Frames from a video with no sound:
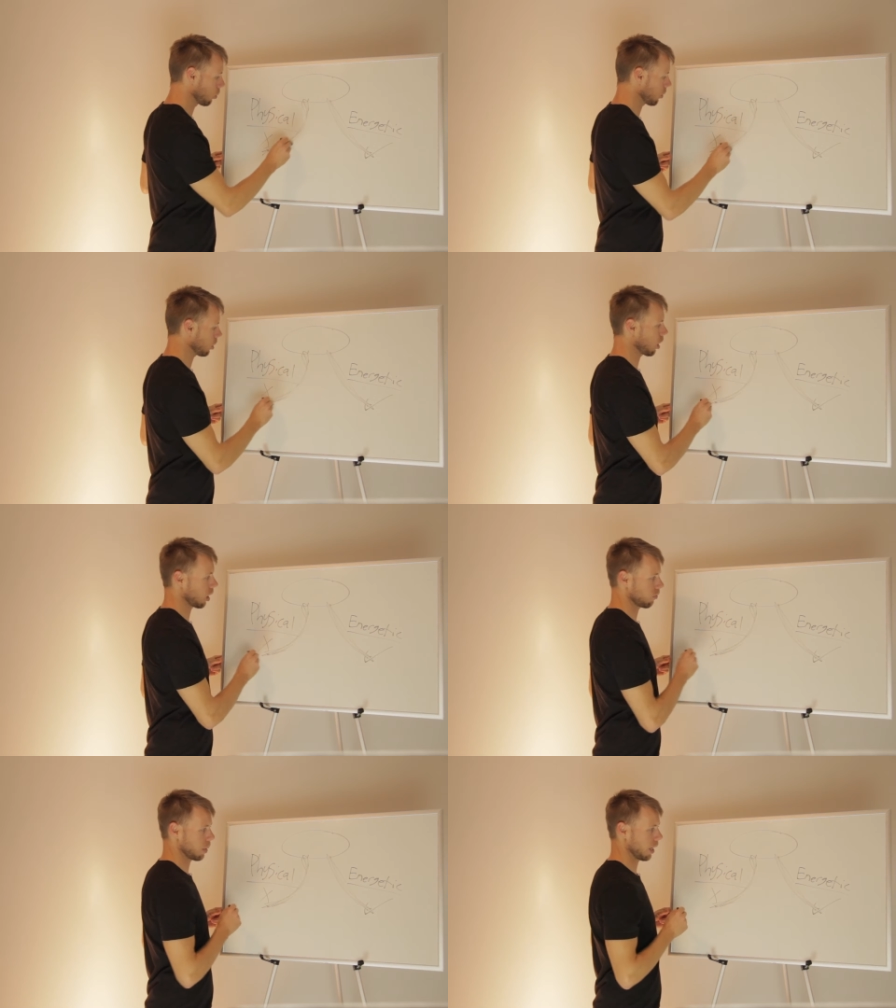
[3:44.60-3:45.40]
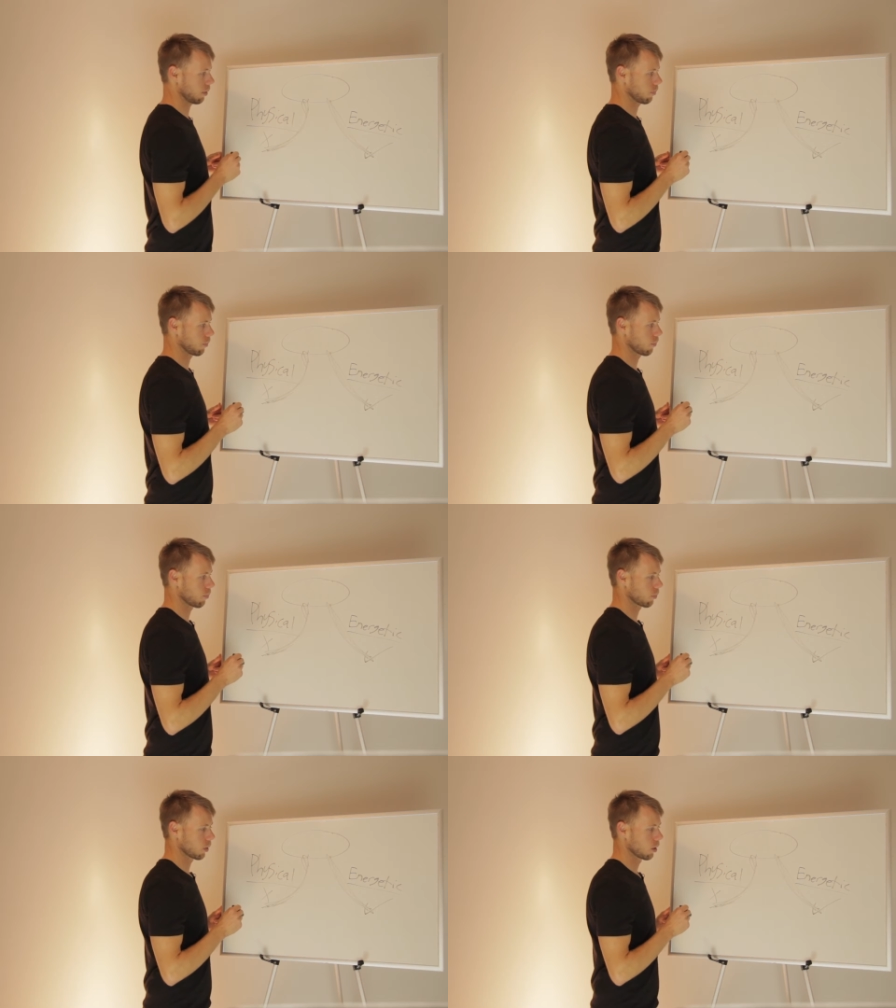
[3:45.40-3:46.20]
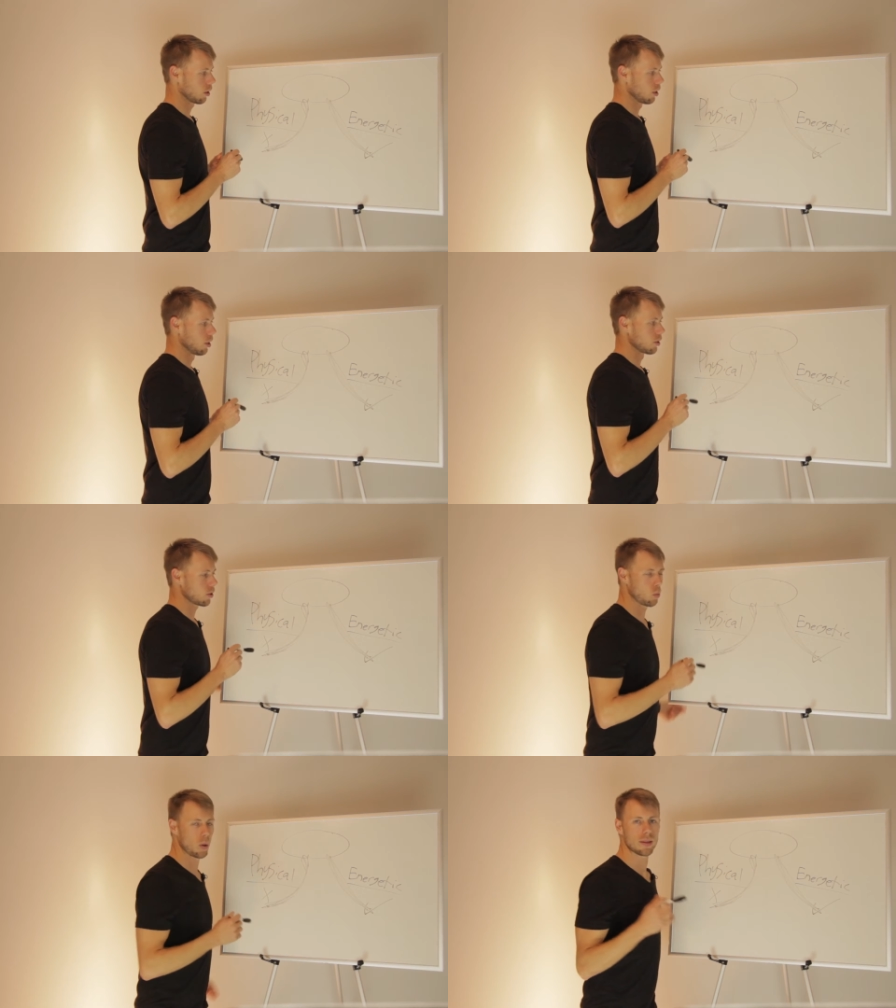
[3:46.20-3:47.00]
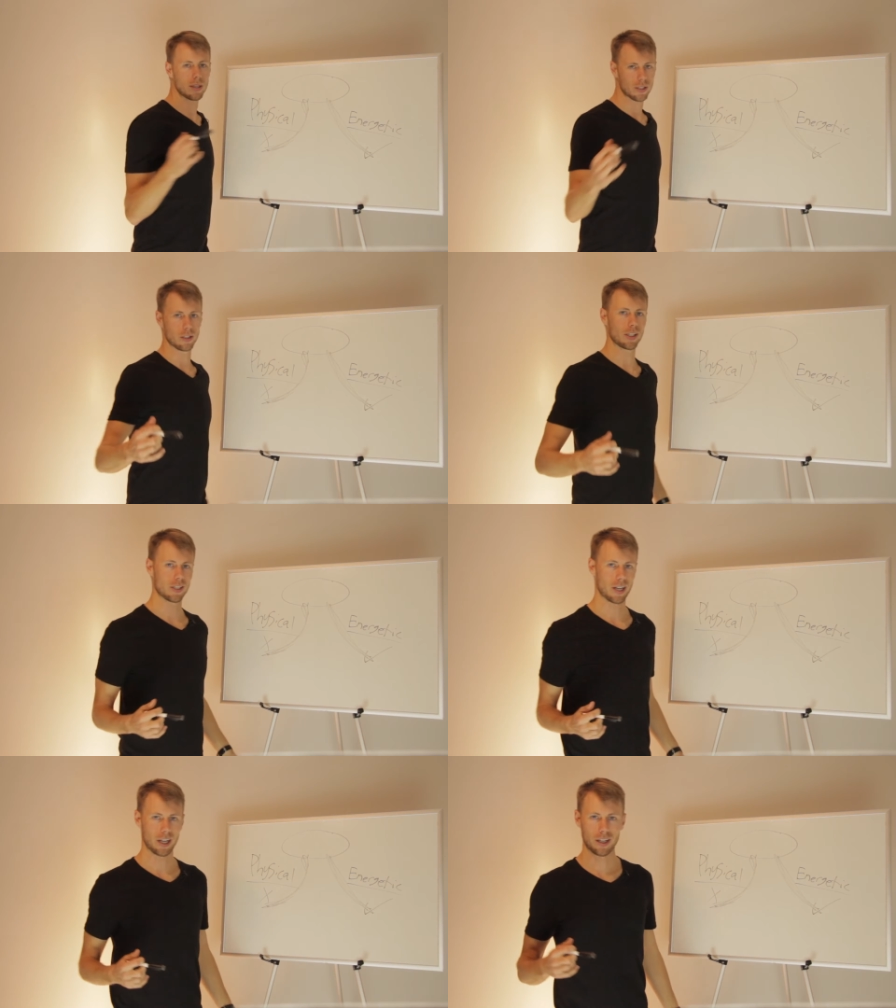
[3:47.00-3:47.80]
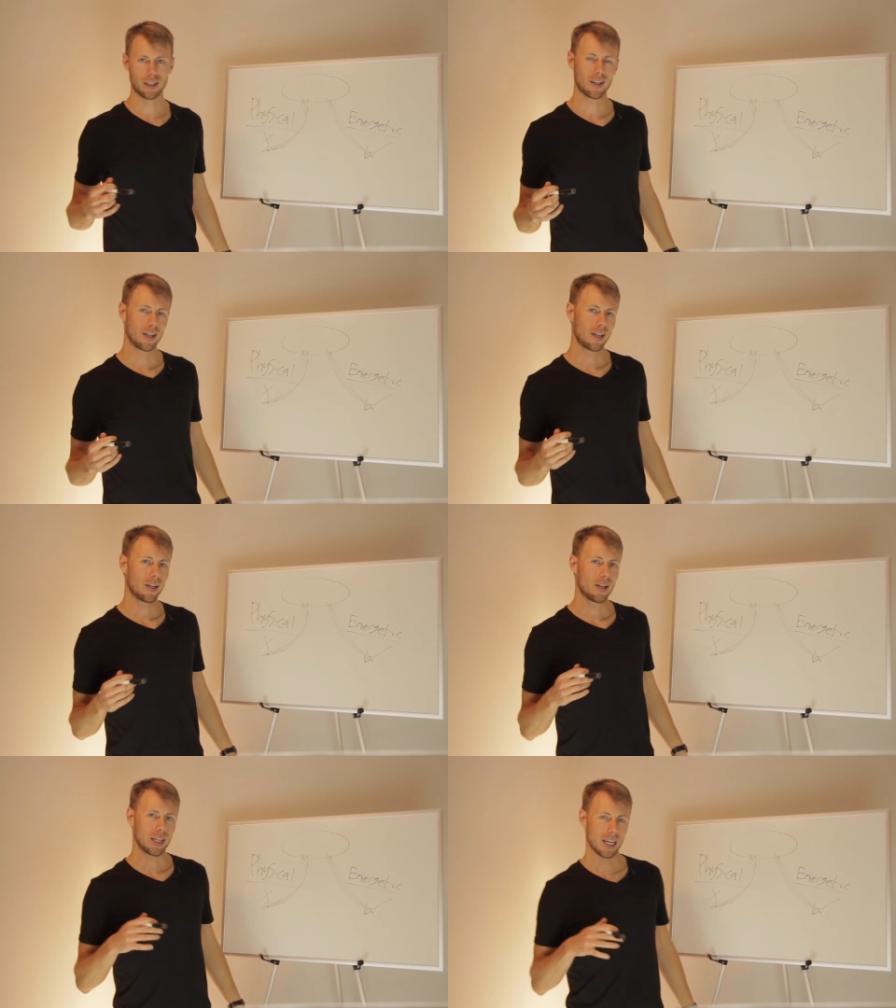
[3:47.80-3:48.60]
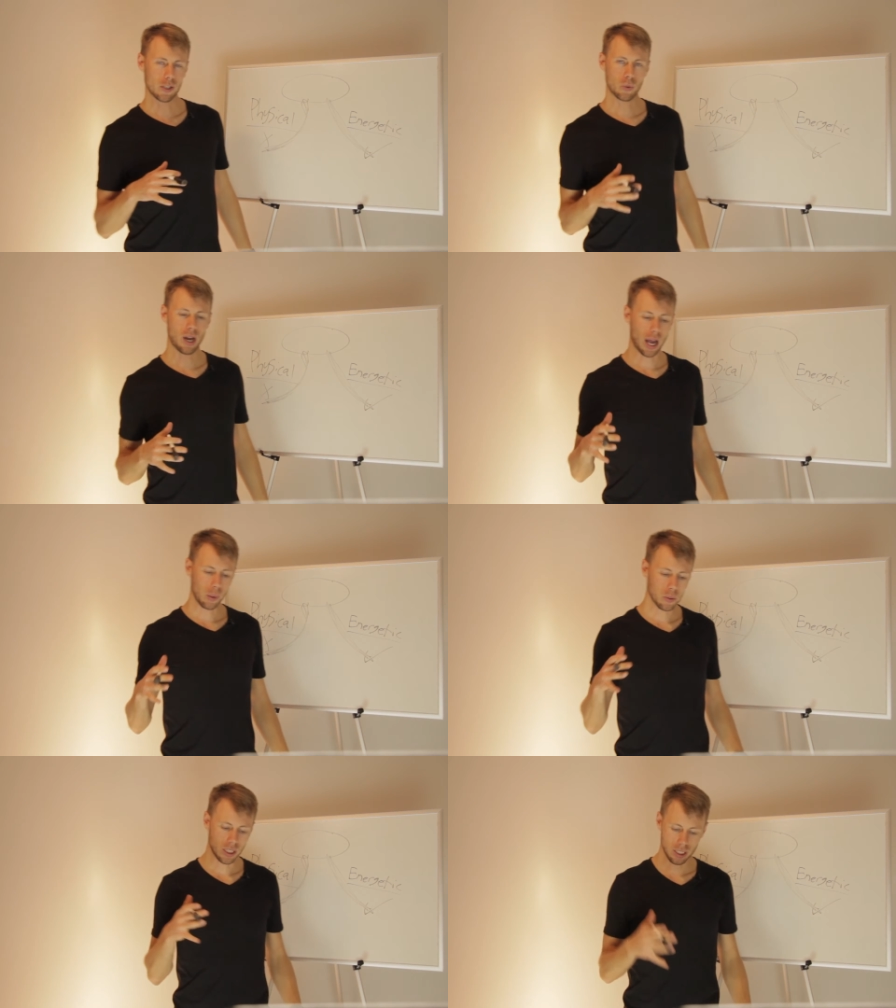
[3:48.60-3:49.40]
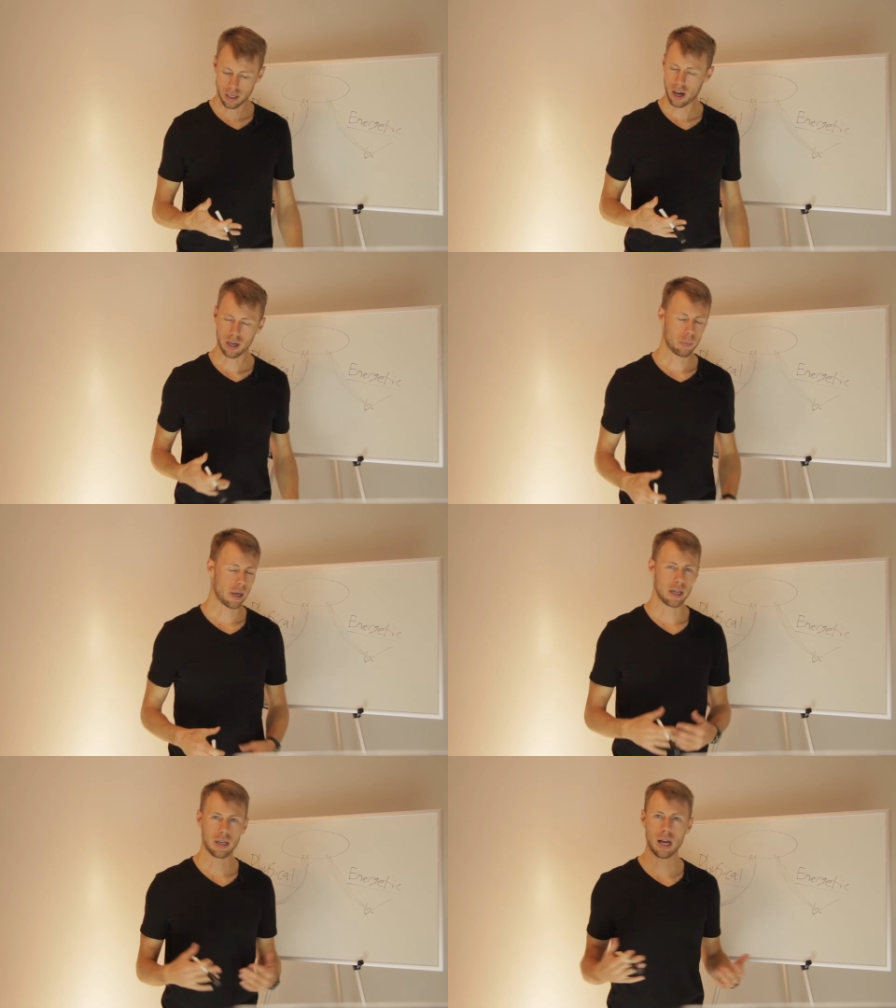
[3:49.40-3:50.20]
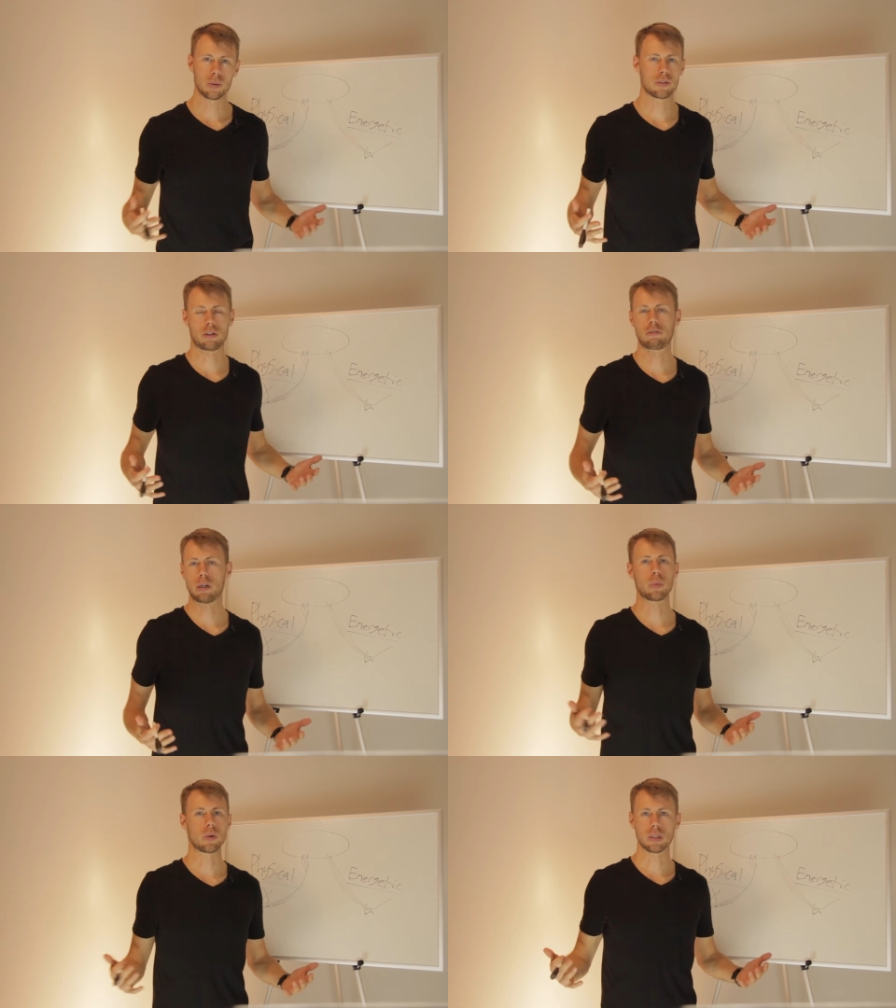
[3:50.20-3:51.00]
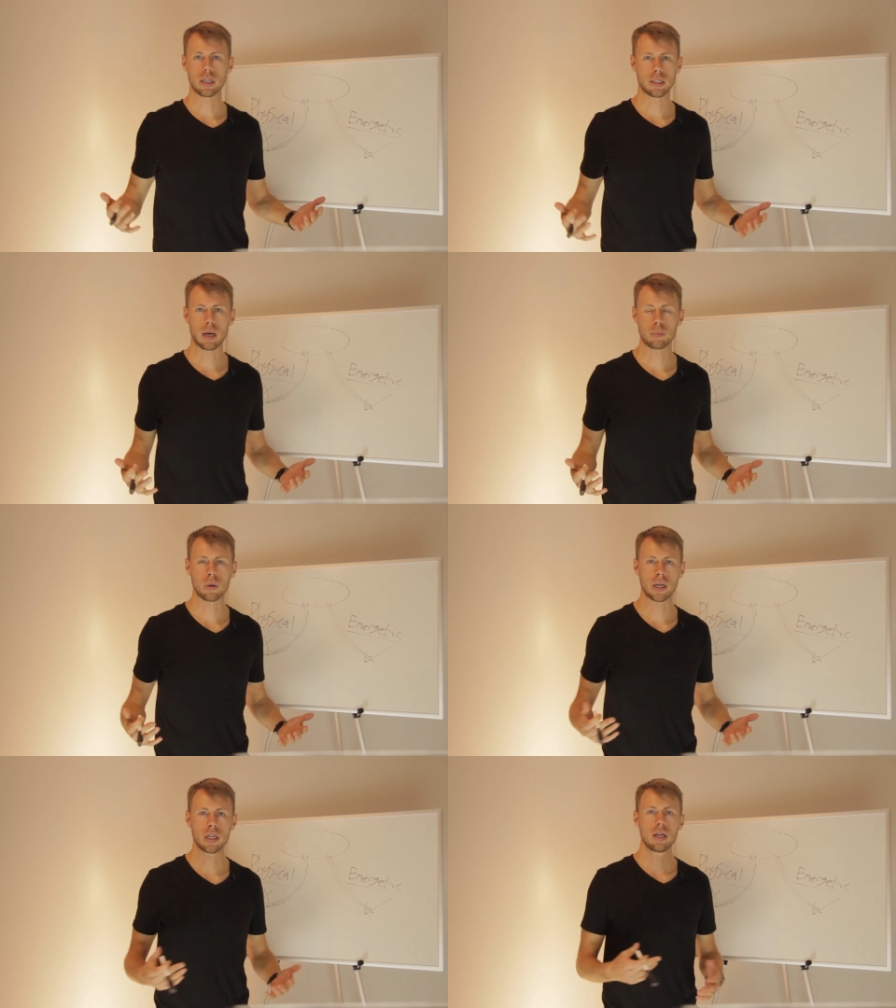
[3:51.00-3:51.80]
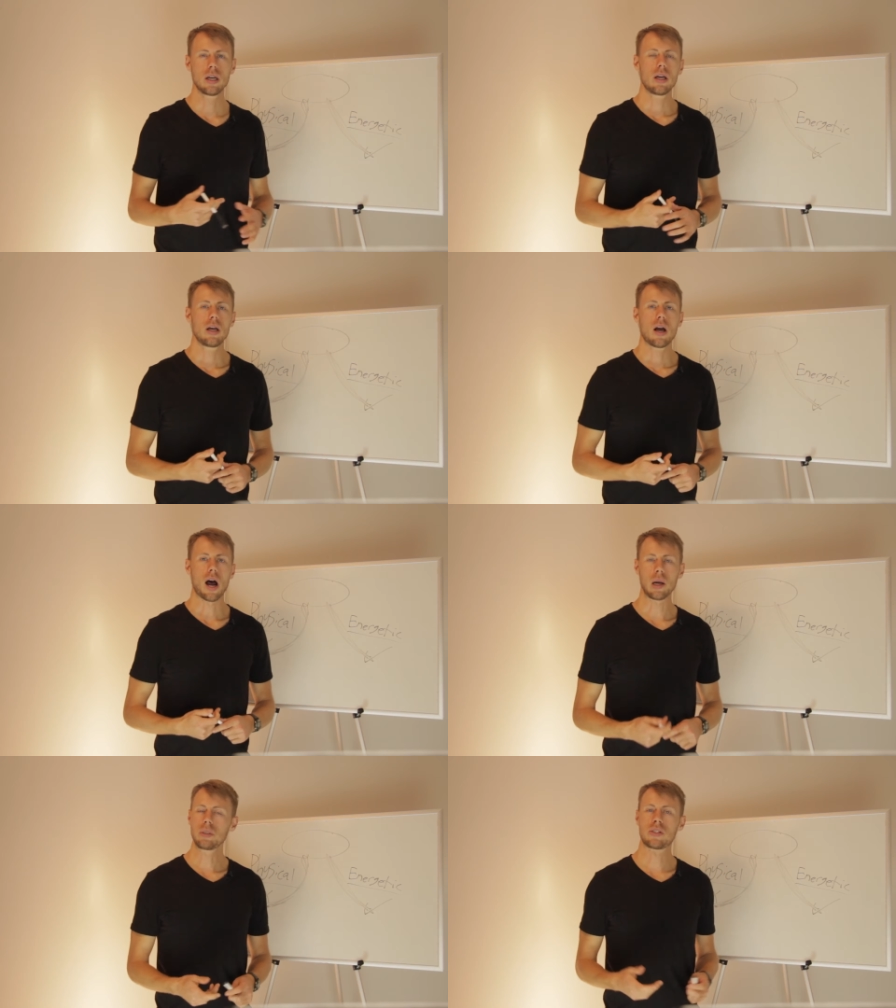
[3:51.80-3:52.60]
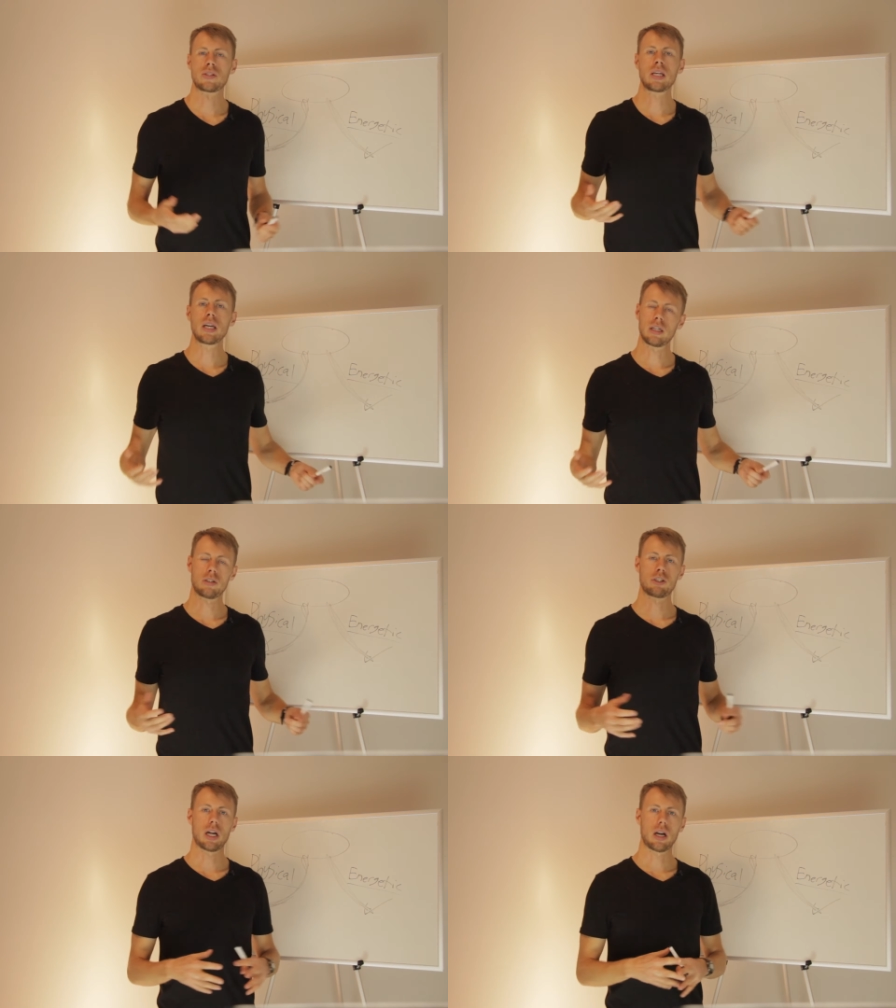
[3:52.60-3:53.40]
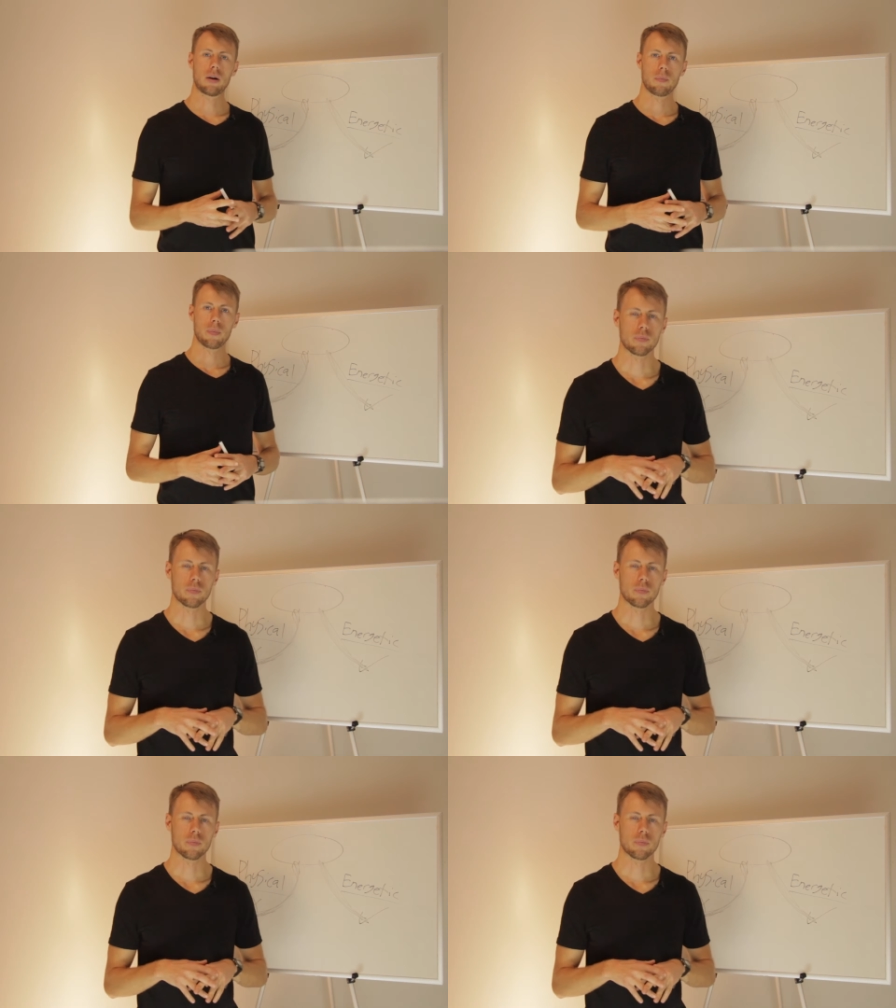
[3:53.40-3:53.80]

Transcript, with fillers: with a lot of pain. So, what this looks like, you guys, when I was in a ton of pain, I was crippled at that point. I would sit in a chair.